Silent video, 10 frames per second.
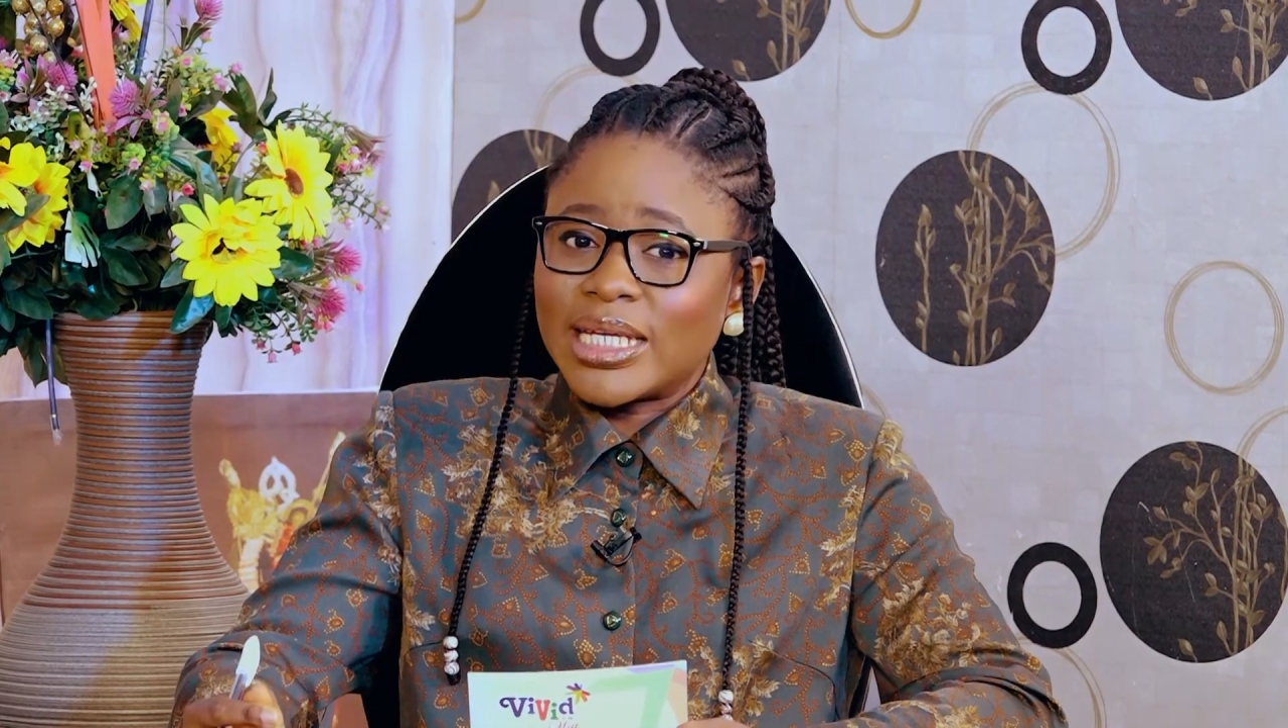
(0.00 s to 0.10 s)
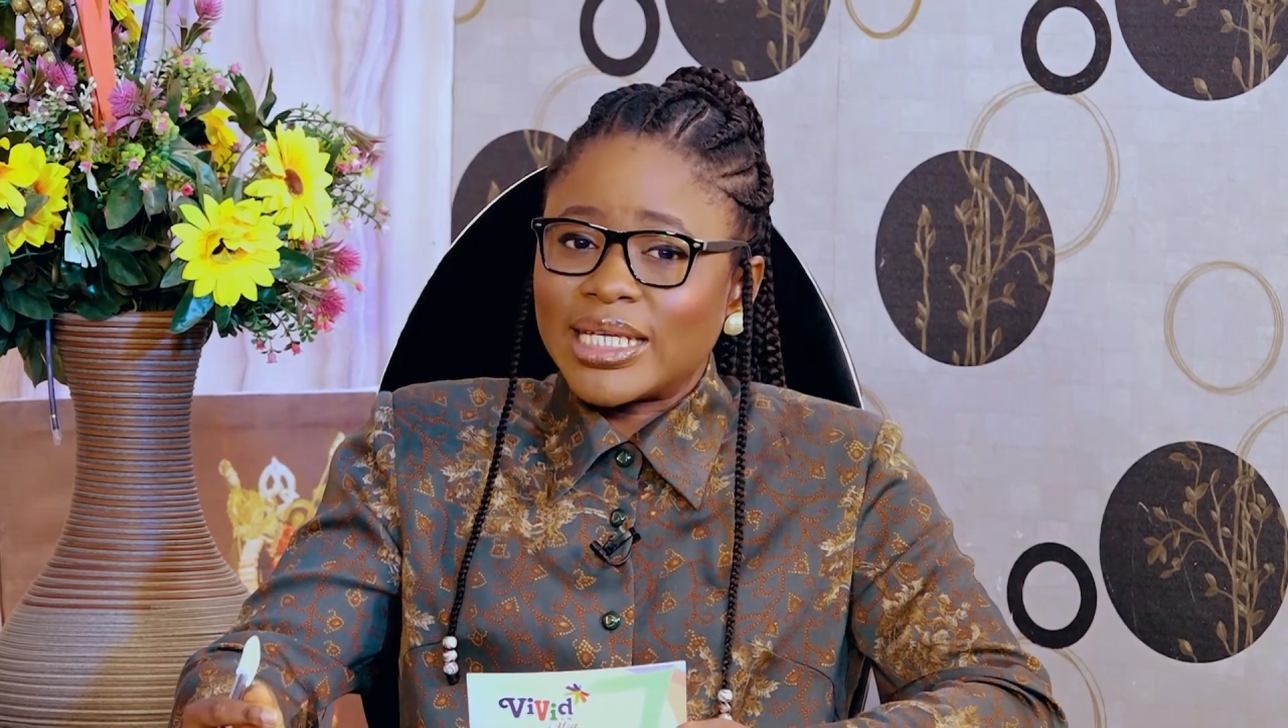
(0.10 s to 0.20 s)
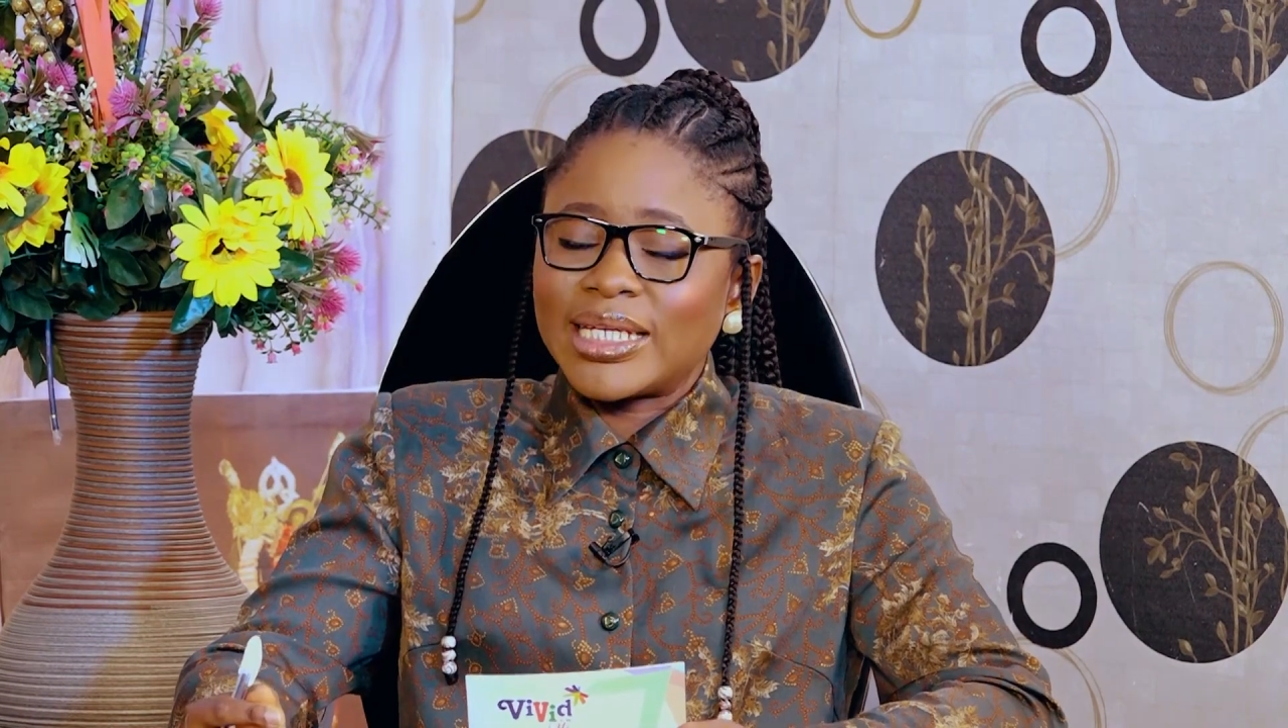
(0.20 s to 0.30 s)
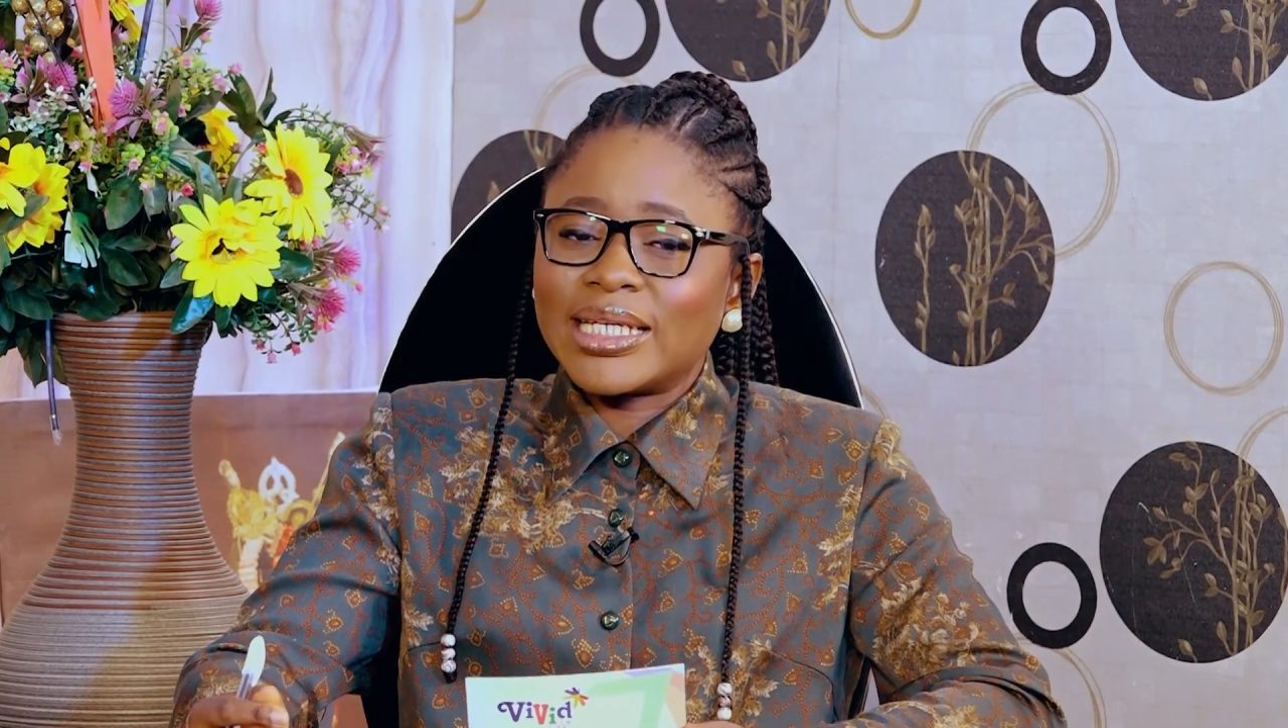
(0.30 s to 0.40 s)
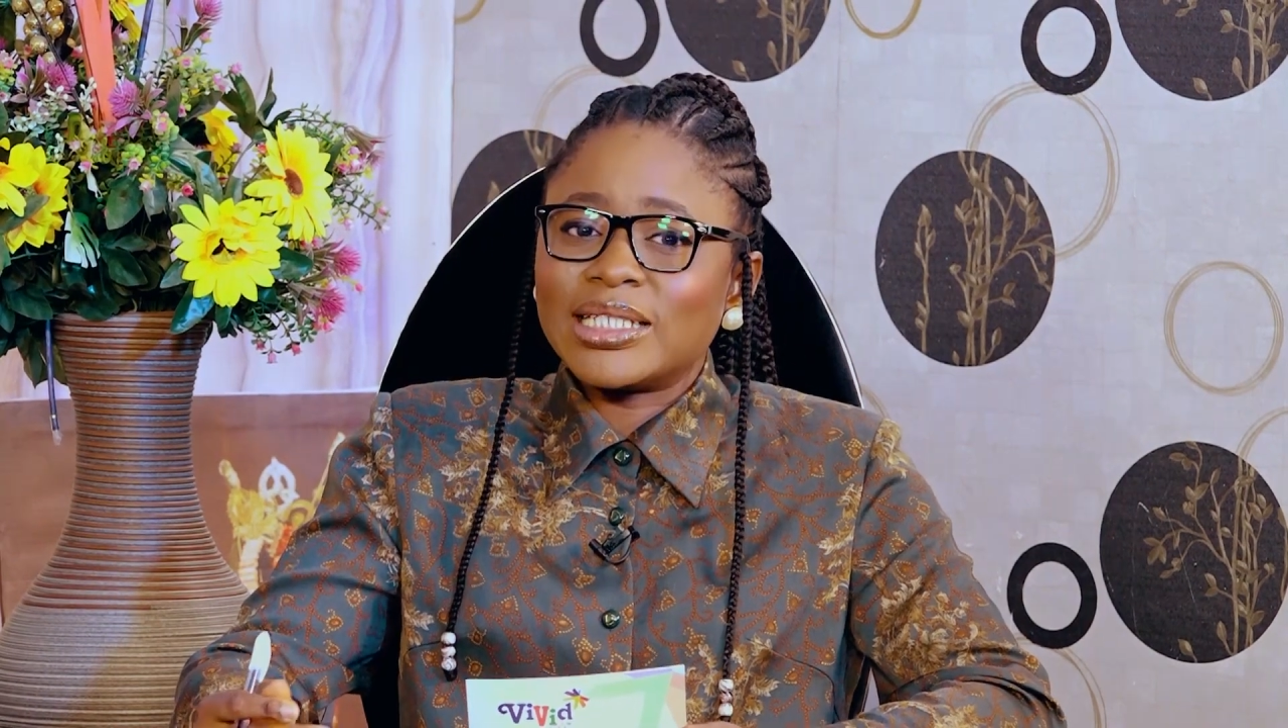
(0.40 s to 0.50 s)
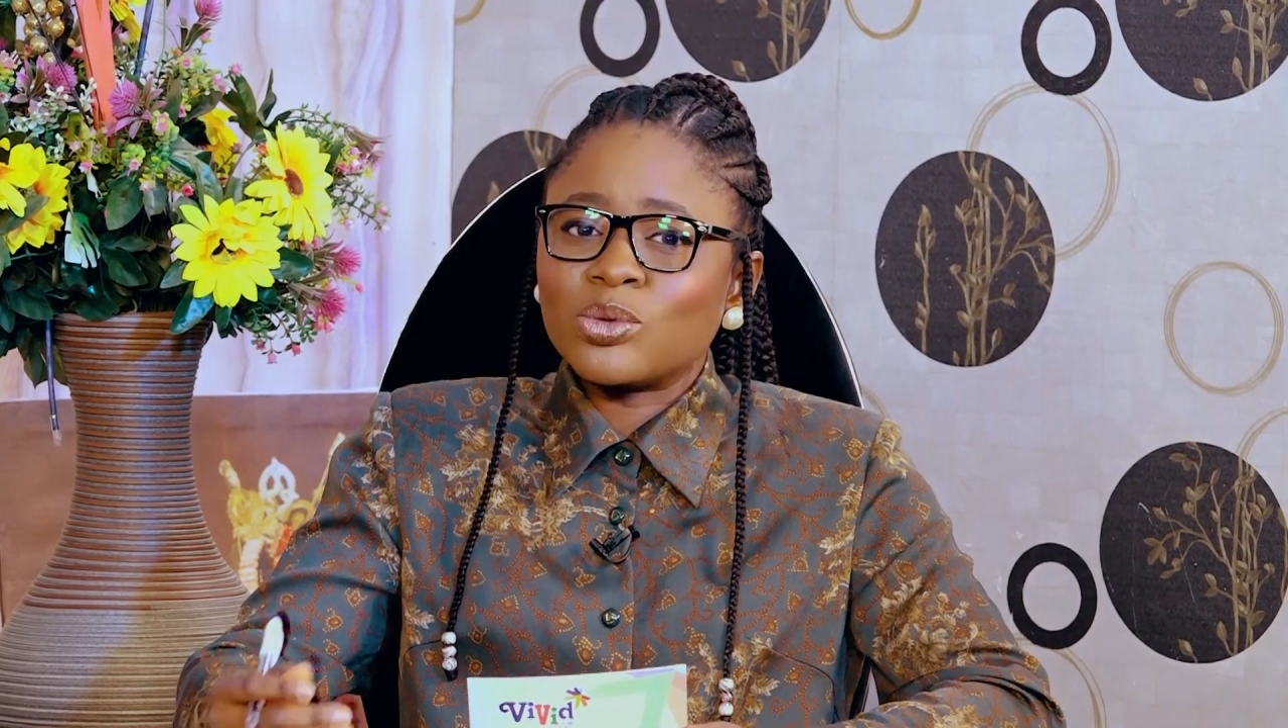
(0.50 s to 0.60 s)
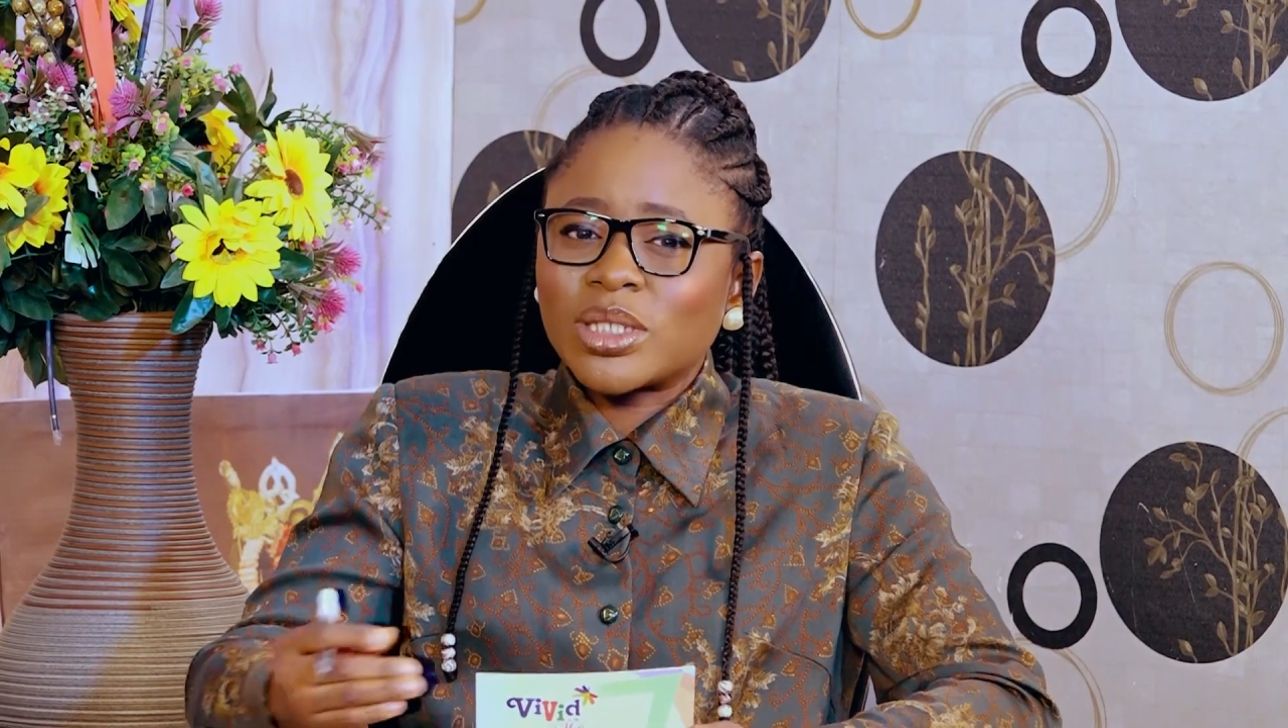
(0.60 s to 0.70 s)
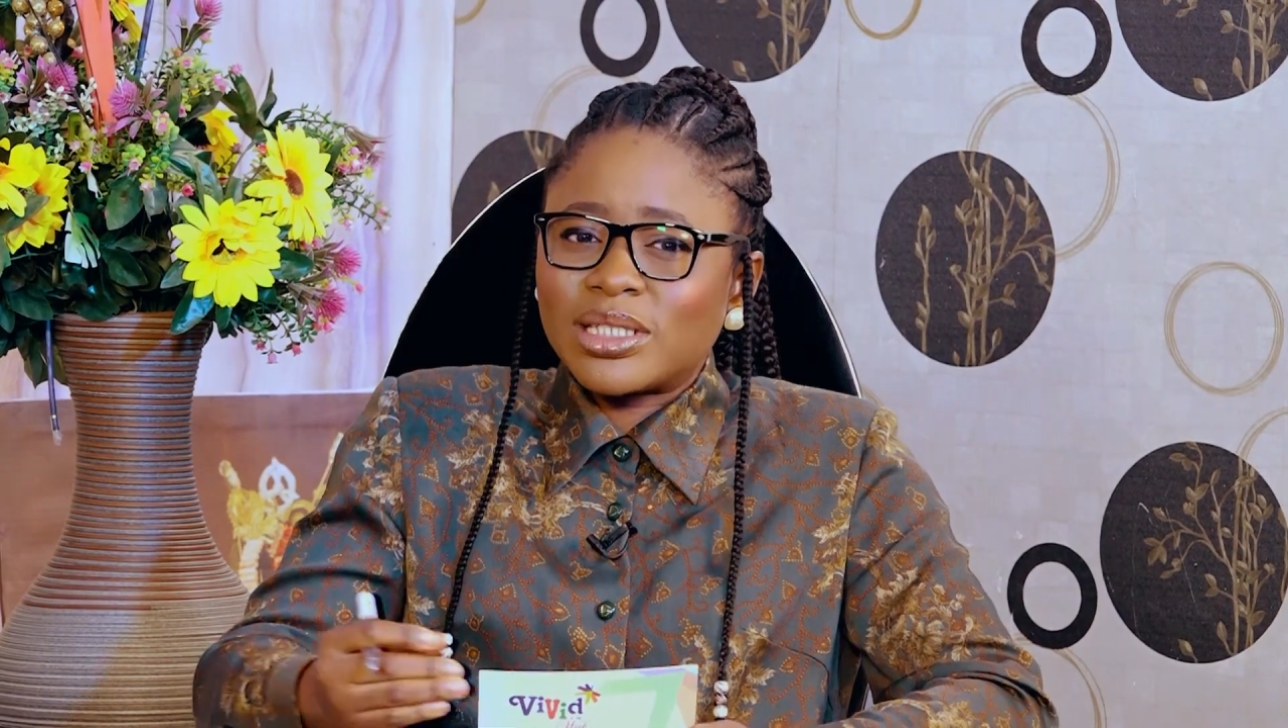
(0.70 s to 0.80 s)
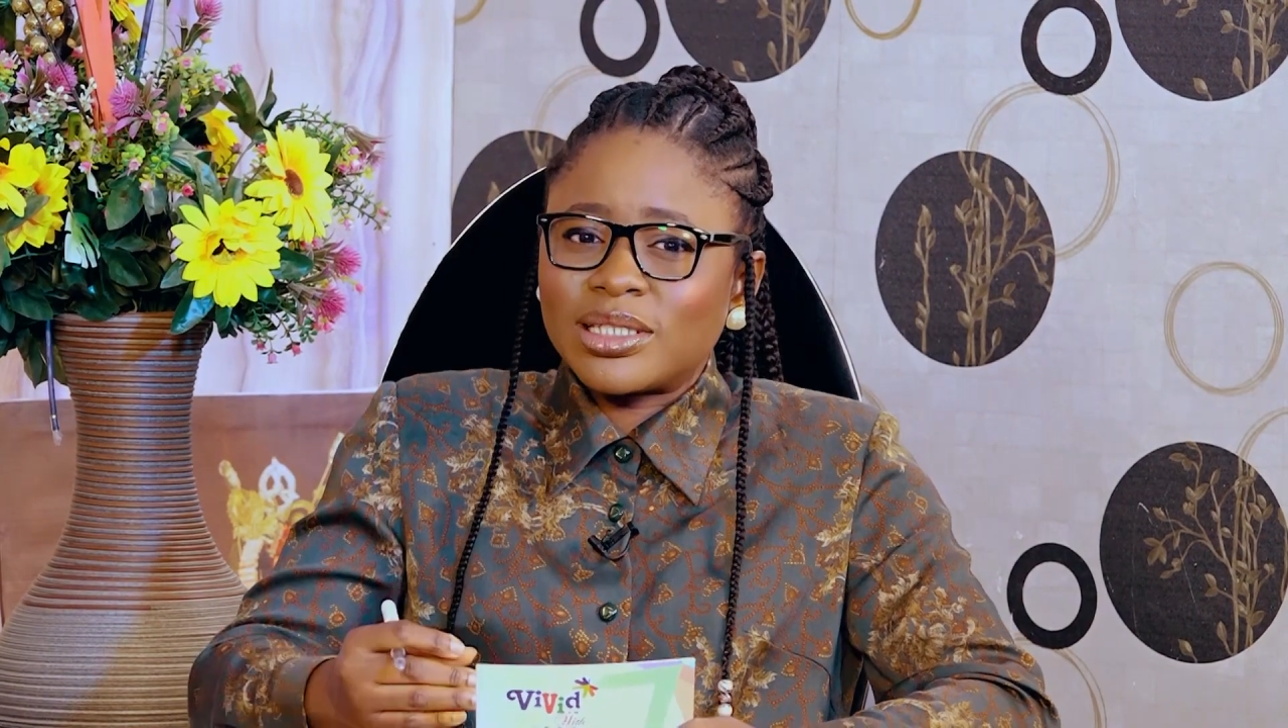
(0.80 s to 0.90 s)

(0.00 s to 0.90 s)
again would